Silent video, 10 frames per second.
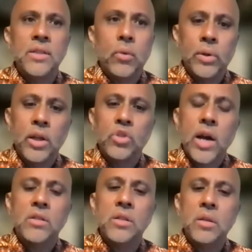that really
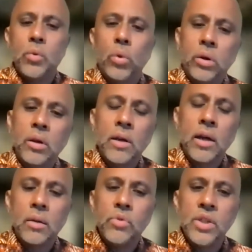attracted to me working
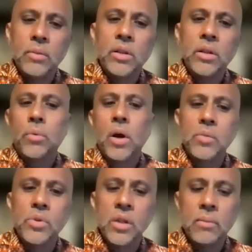at a museum like the Bronx
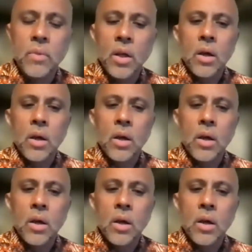Museum,